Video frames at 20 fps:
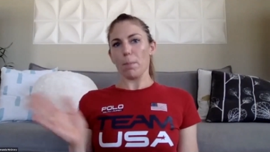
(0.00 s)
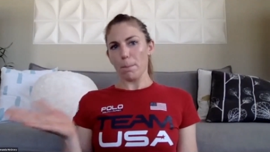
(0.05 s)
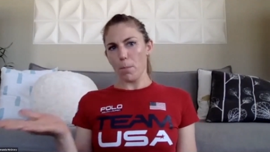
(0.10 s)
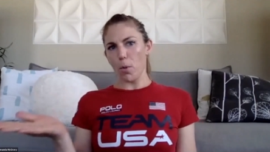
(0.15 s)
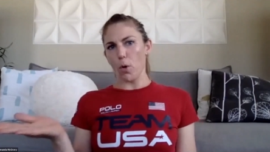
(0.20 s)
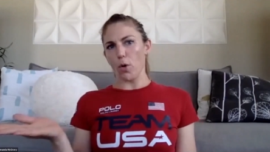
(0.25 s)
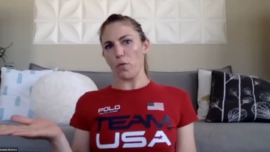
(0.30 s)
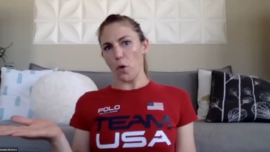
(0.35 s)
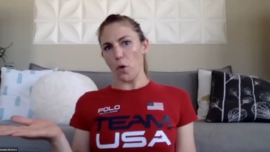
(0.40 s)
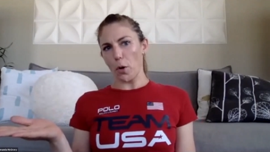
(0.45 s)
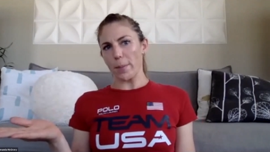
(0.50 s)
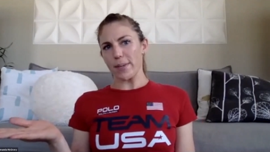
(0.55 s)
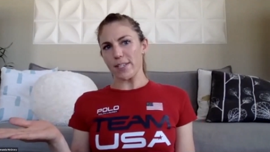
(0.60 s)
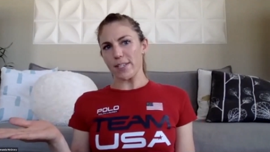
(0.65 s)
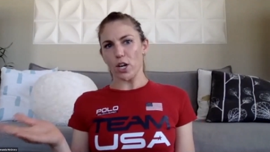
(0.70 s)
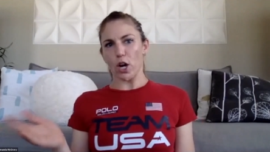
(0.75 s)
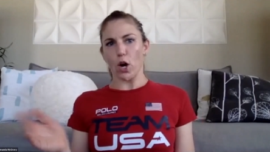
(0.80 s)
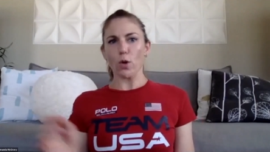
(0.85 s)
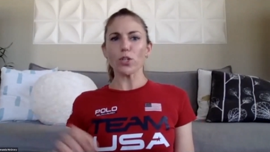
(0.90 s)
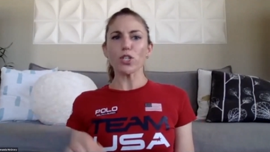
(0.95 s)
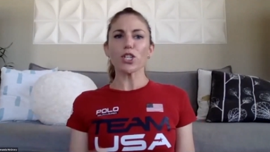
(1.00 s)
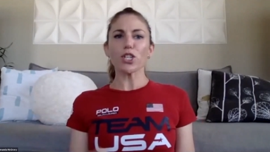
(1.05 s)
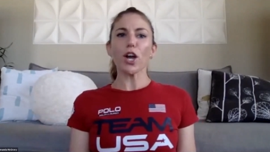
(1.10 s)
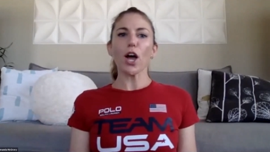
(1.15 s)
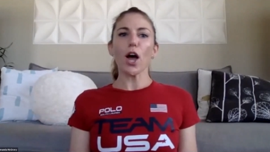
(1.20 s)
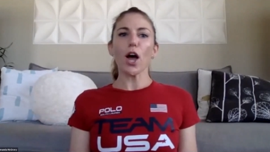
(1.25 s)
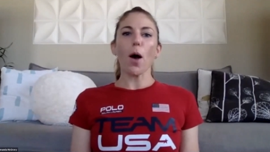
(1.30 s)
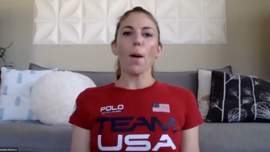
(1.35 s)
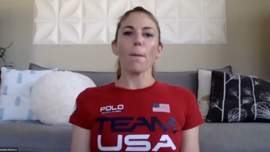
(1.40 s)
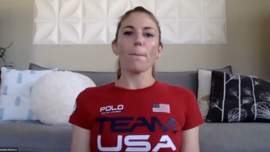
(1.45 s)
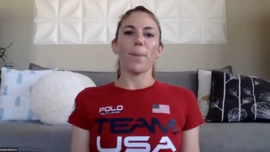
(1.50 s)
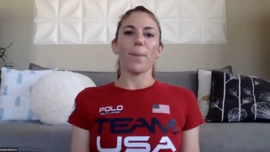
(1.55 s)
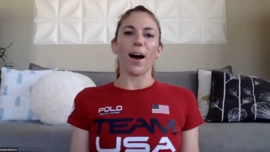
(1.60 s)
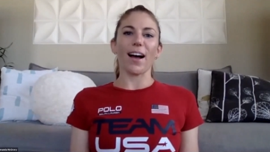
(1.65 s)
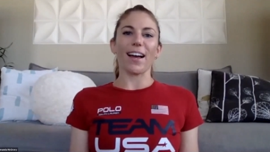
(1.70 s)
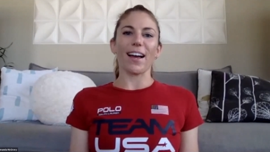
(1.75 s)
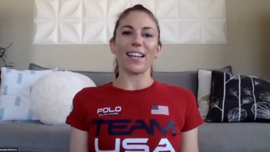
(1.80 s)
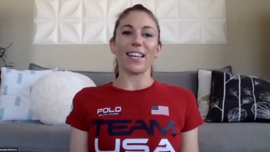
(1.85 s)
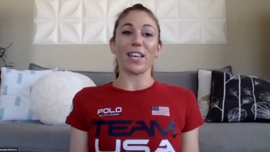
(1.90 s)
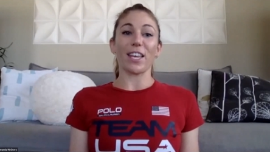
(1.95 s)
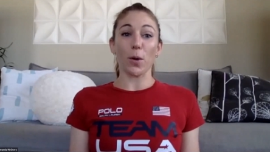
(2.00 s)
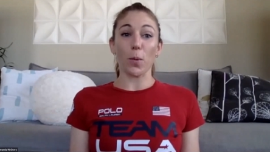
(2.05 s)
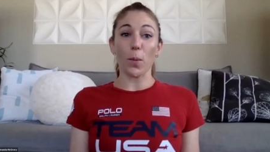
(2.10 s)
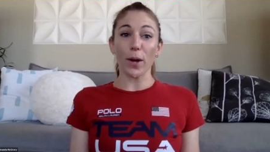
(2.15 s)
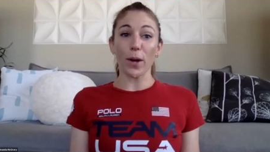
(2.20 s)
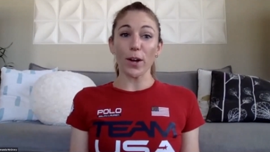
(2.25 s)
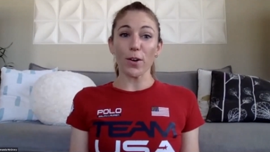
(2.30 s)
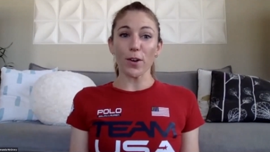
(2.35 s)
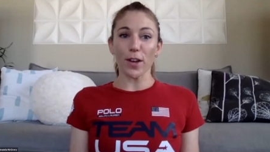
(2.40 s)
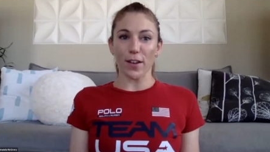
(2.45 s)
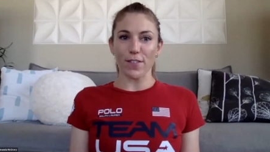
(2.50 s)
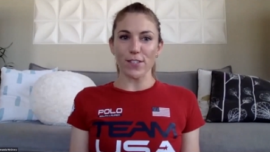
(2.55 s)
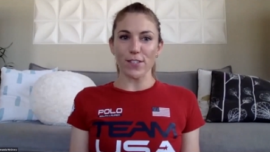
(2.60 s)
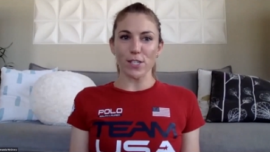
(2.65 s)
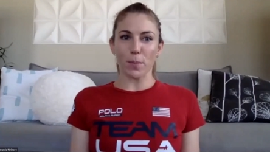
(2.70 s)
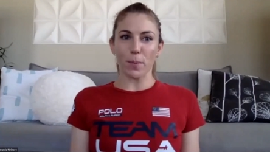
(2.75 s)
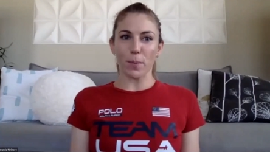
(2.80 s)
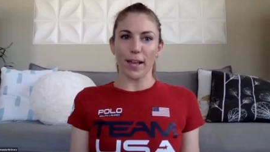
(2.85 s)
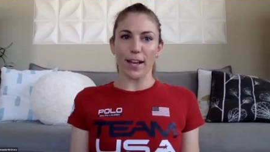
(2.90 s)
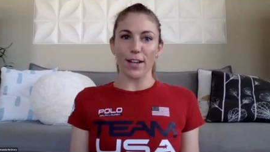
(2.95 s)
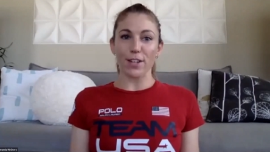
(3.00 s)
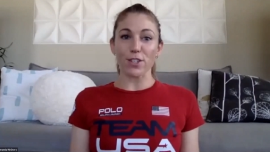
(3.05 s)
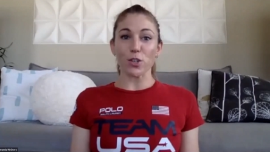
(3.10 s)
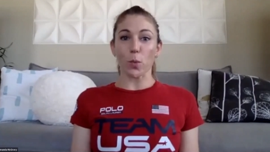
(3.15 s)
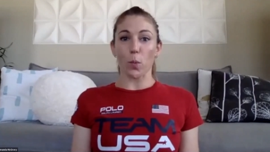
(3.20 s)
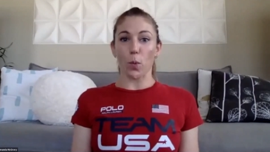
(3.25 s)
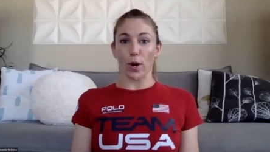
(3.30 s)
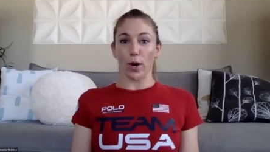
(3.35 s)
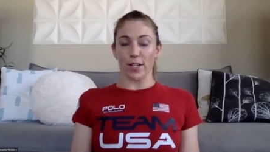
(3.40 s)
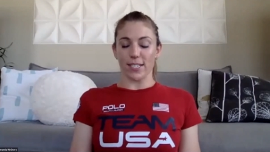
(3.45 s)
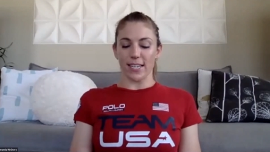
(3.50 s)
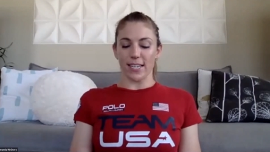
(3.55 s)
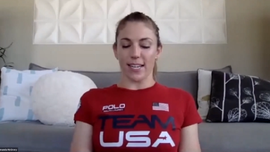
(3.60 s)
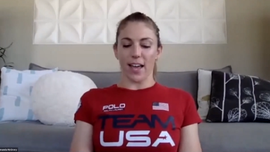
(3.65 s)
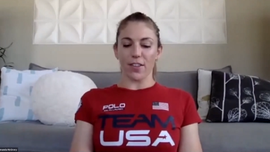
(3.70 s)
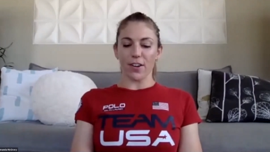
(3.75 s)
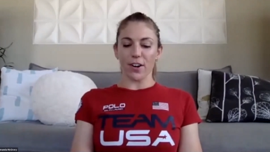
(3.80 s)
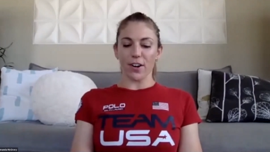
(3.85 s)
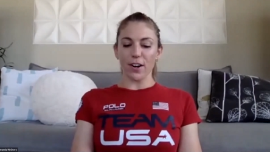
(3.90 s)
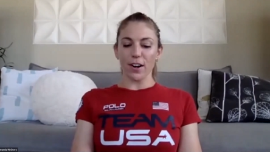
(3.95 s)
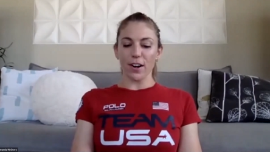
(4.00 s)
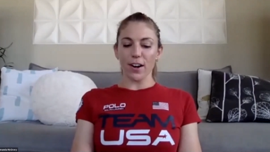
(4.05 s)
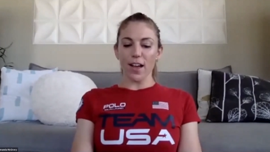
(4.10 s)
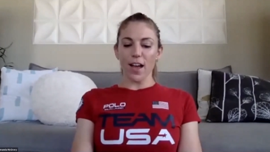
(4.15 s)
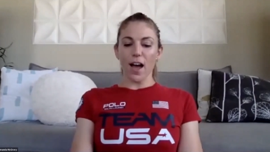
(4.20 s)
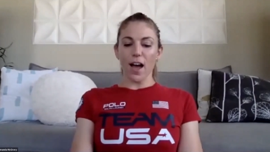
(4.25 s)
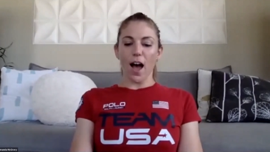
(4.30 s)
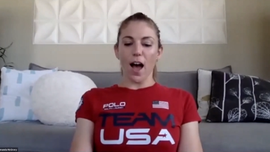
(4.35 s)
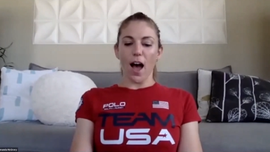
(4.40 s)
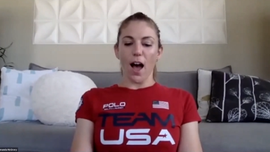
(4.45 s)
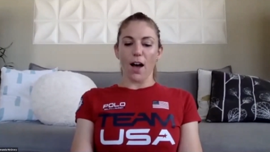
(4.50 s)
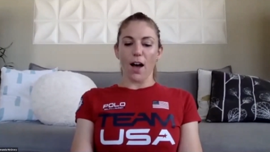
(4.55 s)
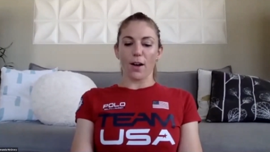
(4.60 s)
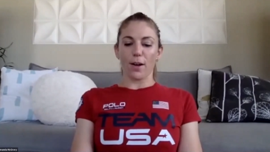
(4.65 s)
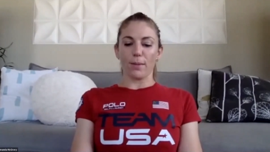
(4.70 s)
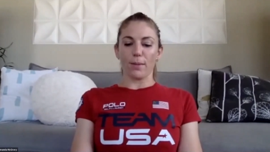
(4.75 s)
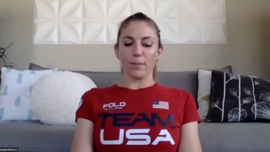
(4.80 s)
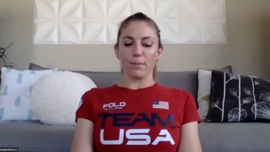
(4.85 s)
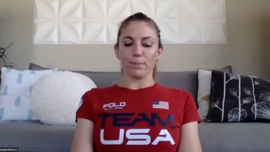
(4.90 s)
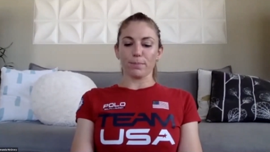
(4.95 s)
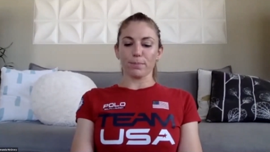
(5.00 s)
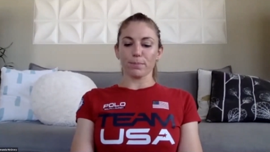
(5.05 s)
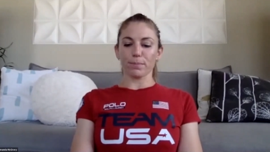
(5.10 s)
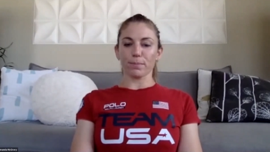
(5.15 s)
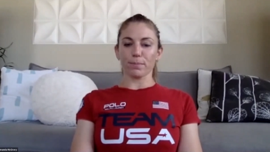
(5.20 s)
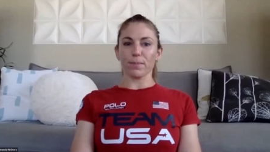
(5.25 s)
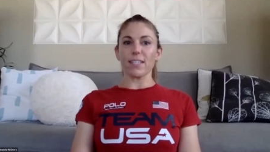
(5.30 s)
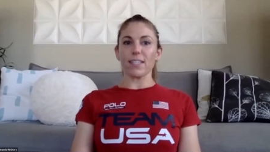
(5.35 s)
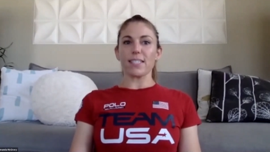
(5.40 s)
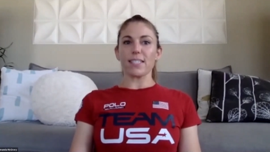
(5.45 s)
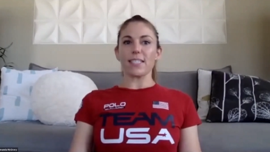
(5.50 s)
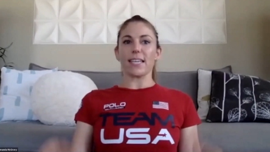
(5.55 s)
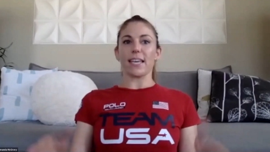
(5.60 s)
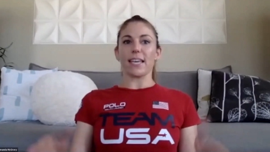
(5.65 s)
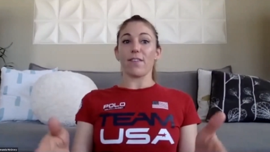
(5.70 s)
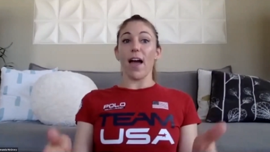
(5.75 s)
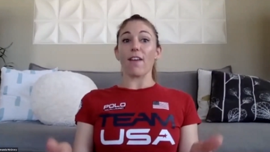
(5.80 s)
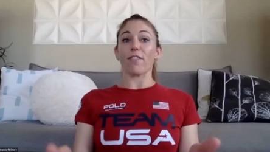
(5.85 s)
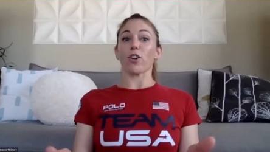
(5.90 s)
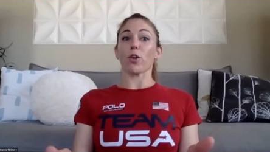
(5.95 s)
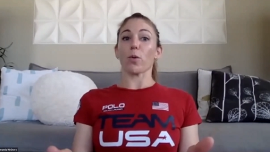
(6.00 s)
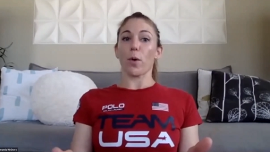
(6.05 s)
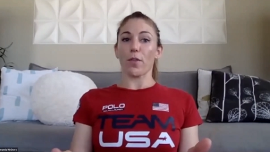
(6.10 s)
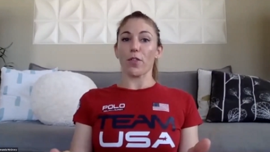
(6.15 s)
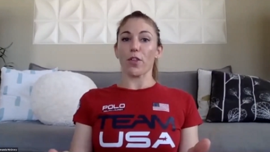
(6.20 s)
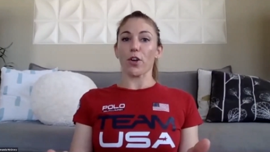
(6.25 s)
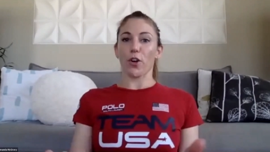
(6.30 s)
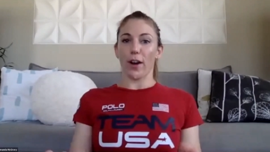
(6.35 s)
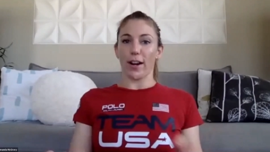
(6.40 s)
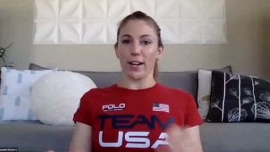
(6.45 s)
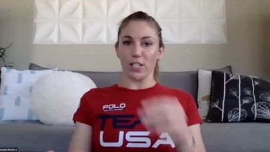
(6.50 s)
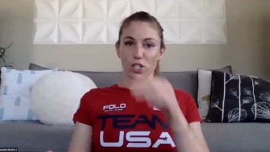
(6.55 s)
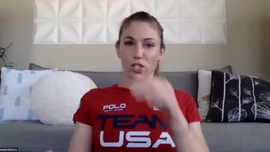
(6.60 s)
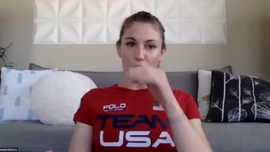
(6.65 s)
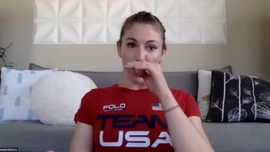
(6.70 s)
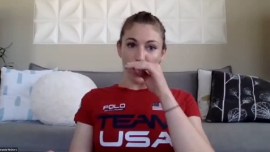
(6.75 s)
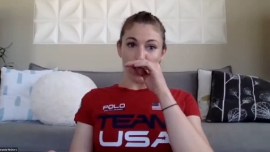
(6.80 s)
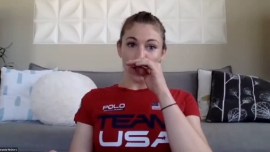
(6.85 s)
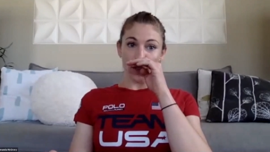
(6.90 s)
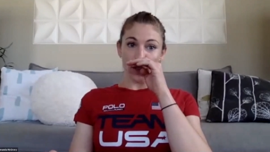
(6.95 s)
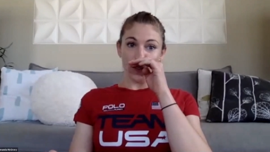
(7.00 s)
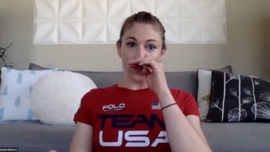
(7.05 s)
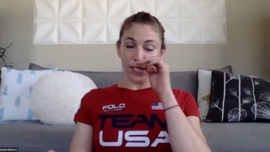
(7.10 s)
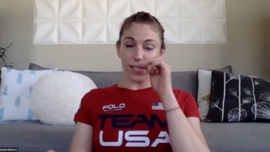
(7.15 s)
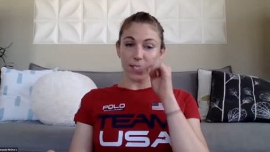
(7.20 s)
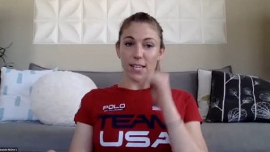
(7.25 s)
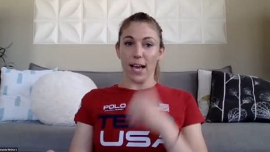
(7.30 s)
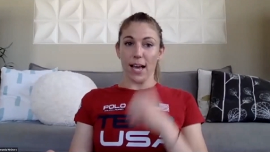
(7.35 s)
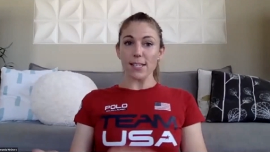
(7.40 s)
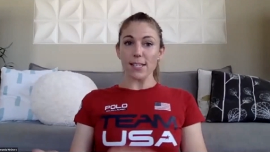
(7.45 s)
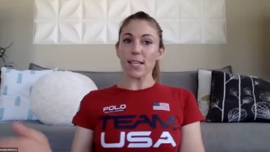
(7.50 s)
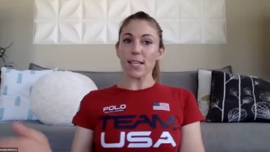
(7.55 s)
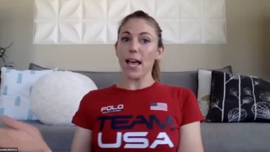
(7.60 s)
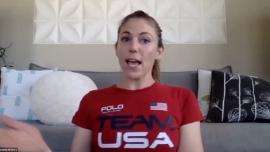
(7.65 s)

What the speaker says: poor form as coach, but he will give us a plan to work together to give everyone the greatest chance of success.